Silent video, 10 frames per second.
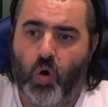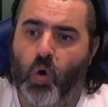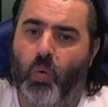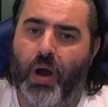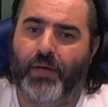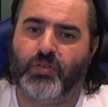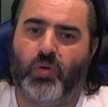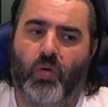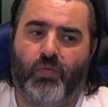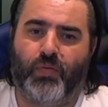or what I've
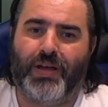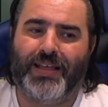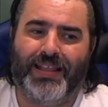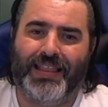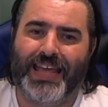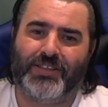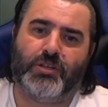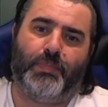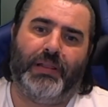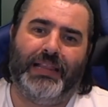sort of led
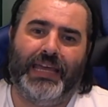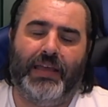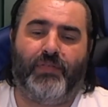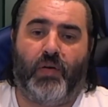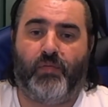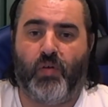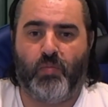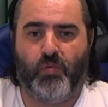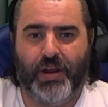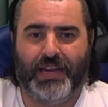to believe
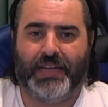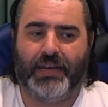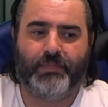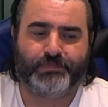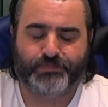from reading